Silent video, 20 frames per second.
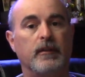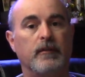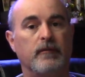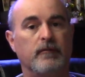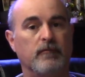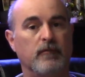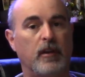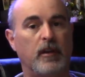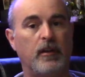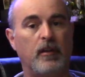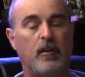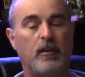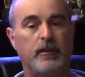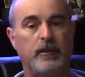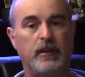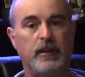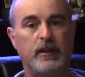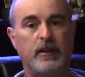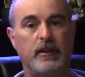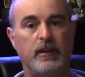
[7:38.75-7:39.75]
run all
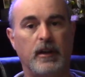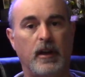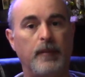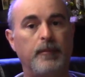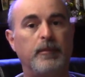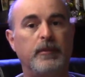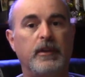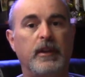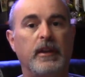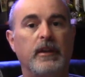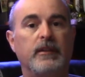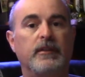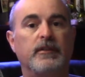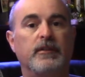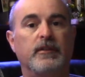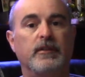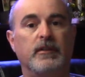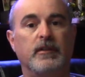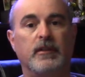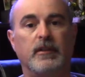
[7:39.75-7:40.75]
the
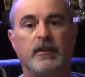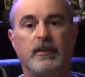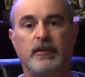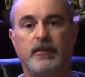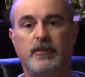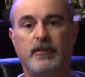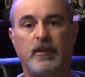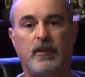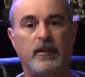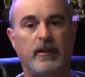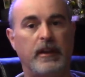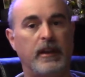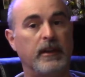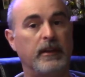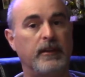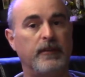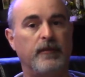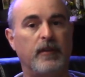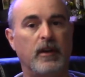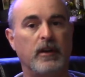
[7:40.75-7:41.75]
updates, install an
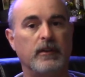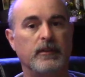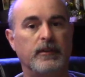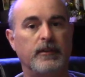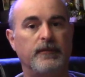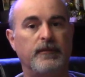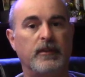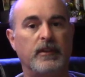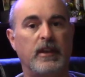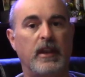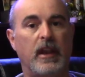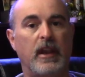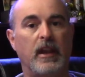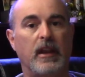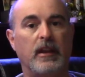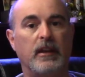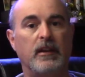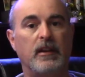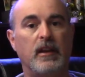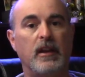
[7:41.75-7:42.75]
antivirus if you
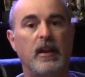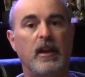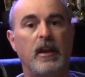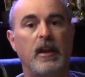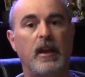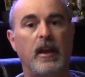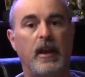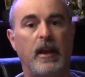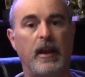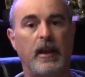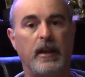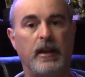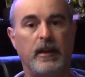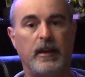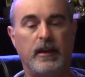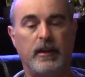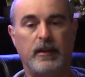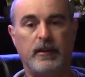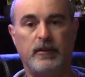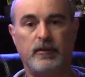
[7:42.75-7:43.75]
can,
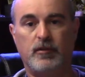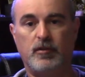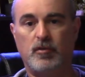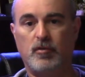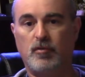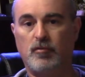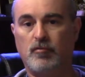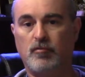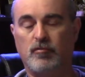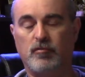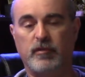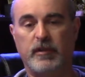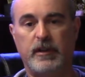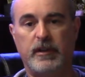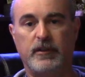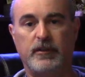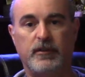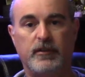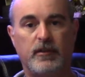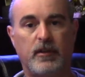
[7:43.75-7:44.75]
and
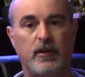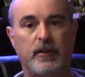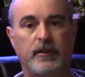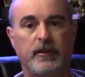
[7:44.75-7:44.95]
reinstall